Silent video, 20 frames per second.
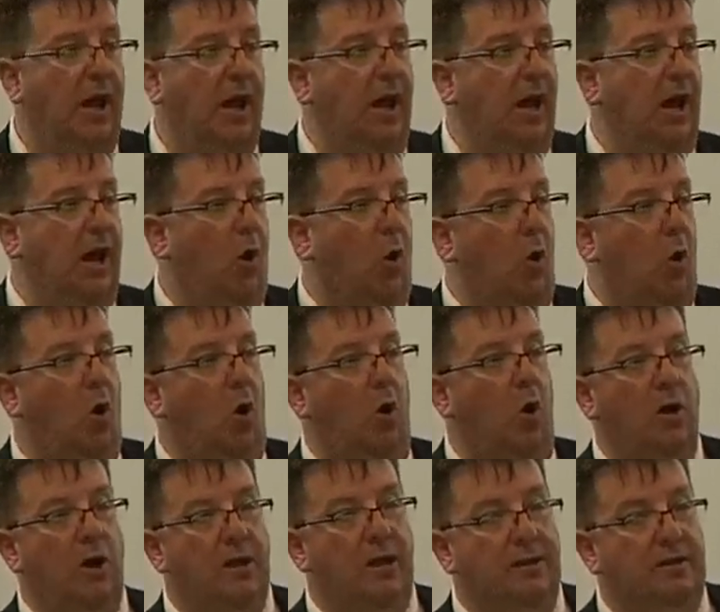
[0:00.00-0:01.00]
or
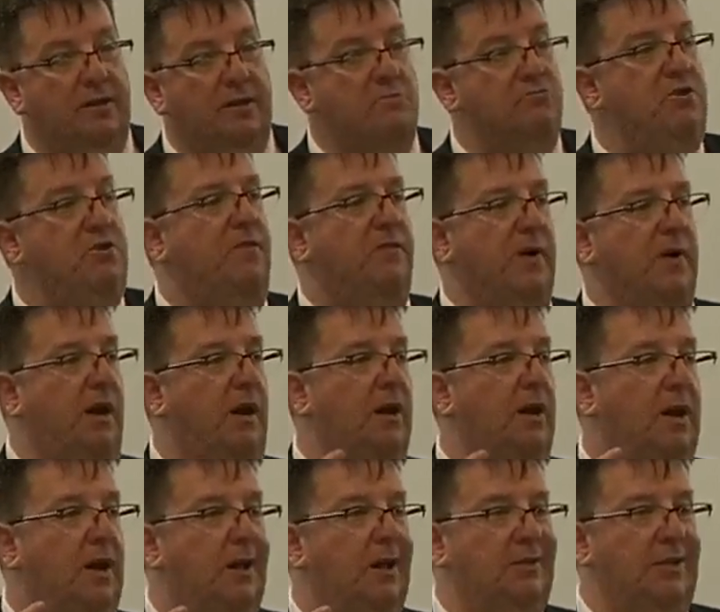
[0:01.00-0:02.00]
the river
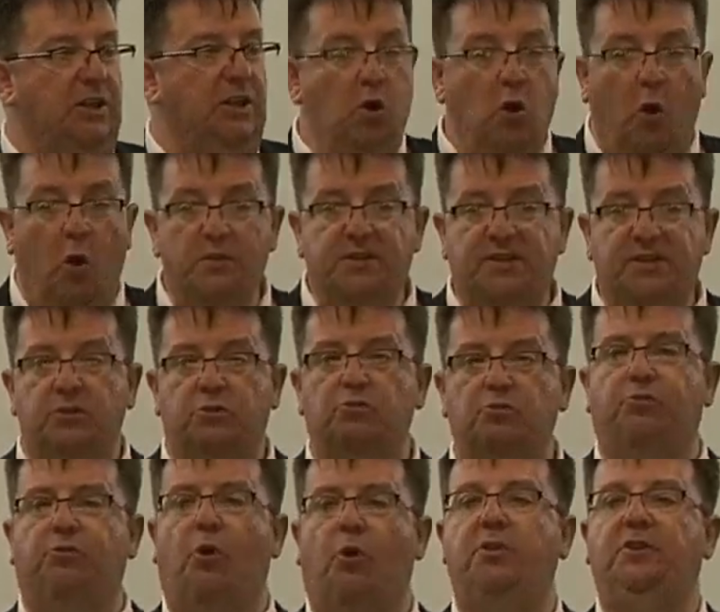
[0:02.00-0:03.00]
that goes into
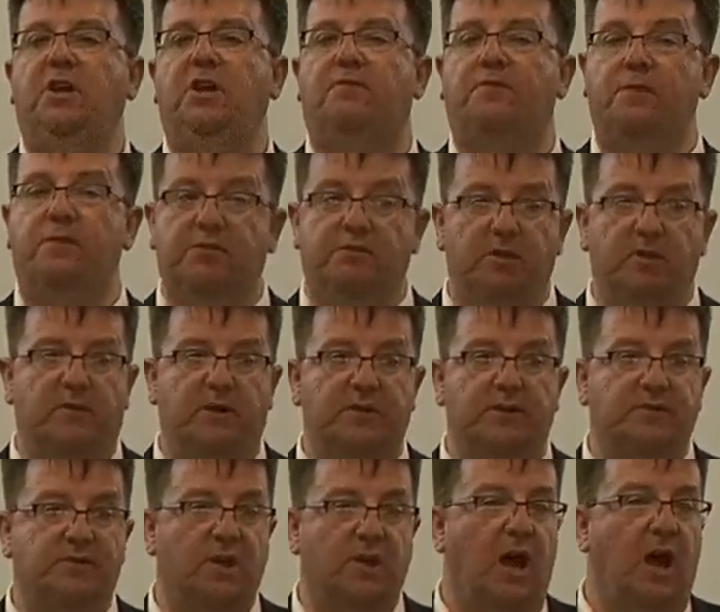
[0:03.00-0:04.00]
4 different
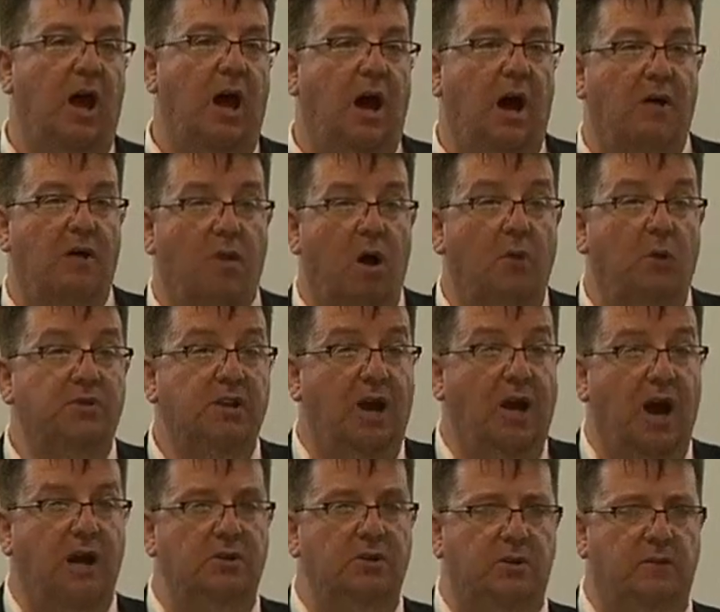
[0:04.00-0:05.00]
rivers around the
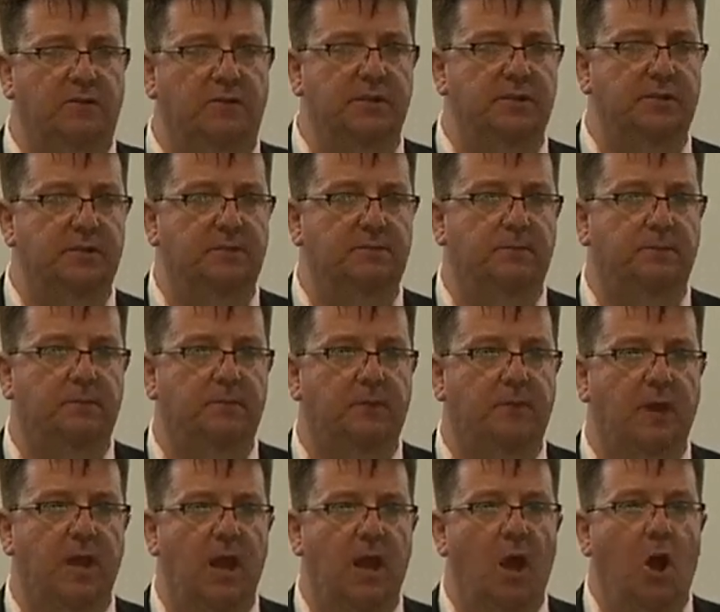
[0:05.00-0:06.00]
Garden of Eden.
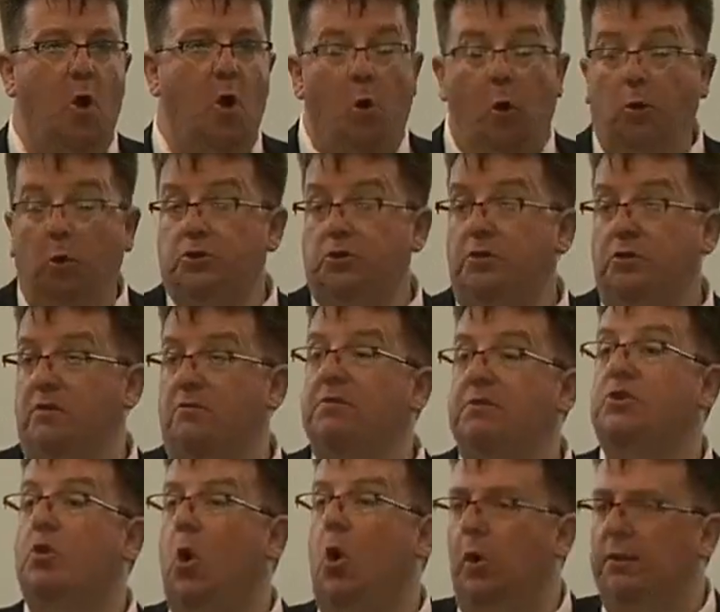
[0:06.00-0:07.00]
Also, there is
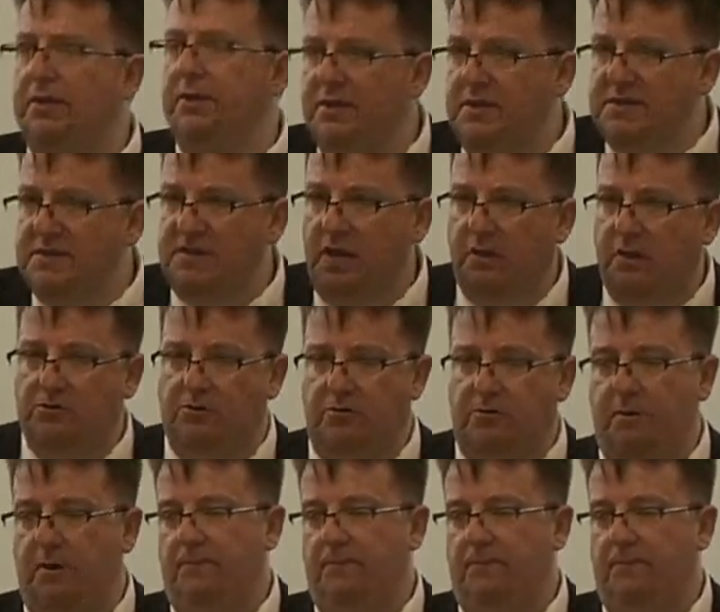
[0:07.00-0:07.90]
gold in the sanctuary.